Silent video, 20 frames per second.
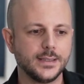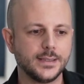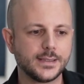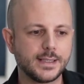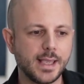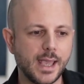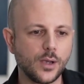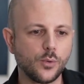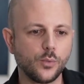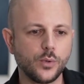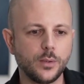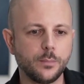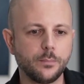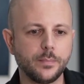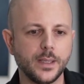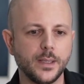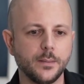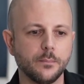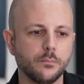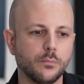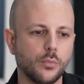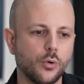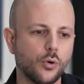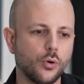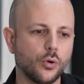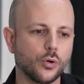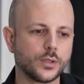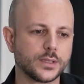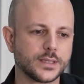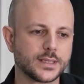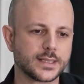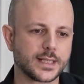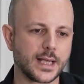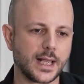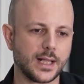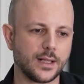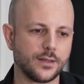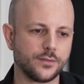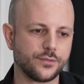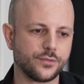they will be more
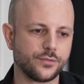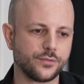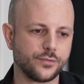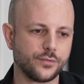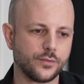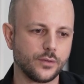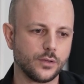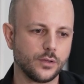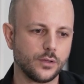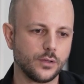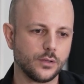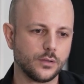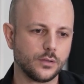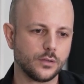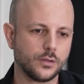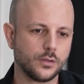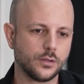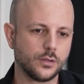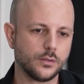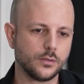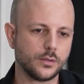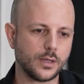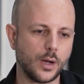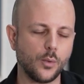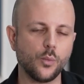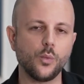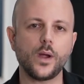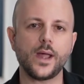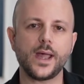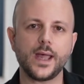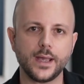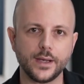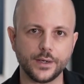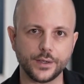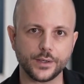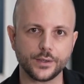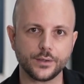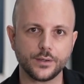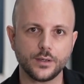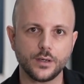
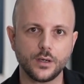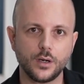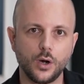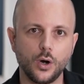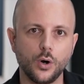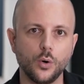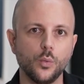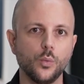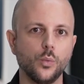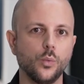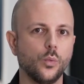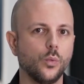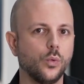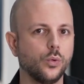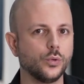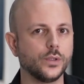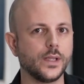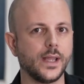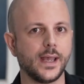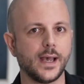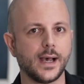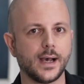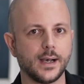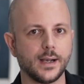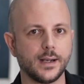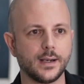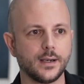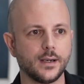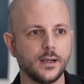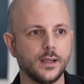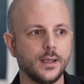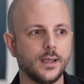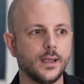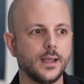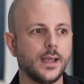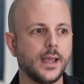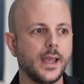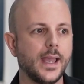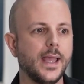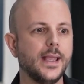self-aware of who they
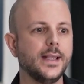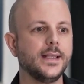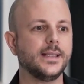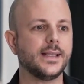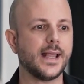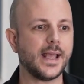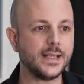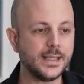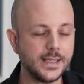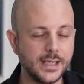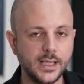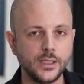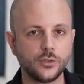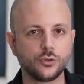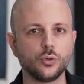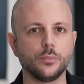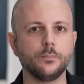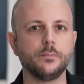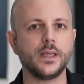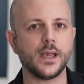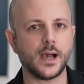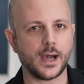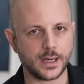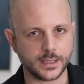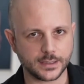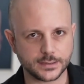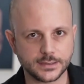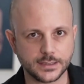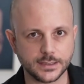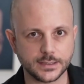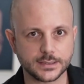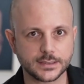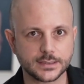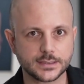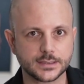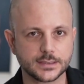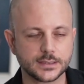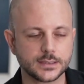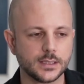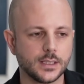are, and they need to be
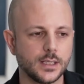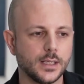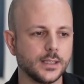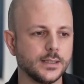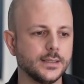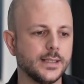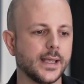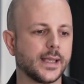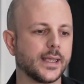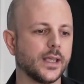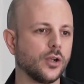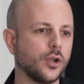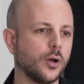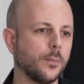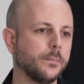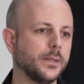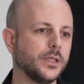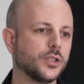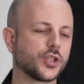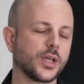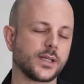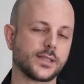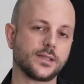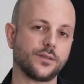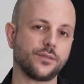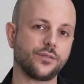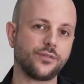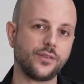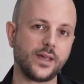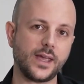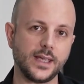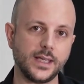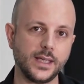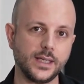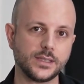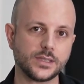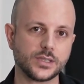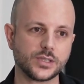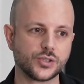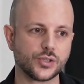artists. They cannot be just a
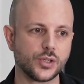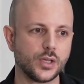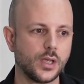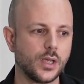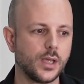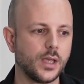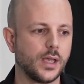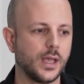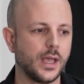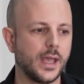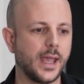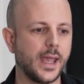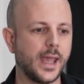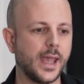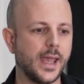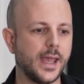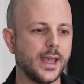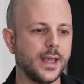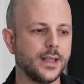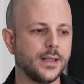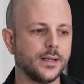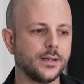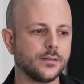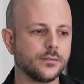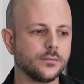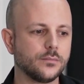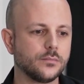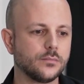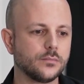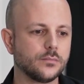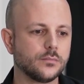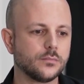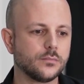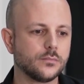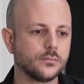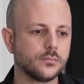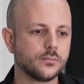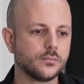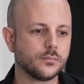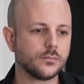face. And
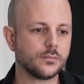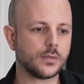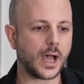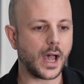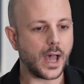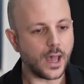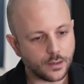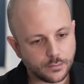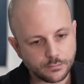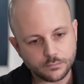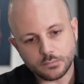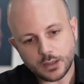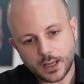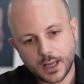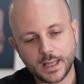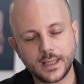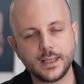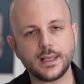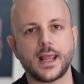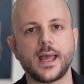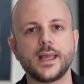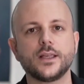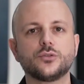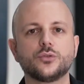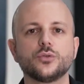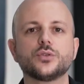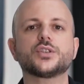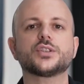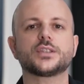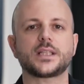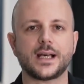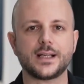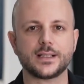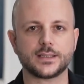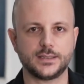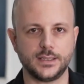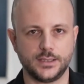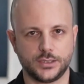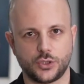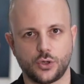I like to
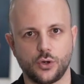start this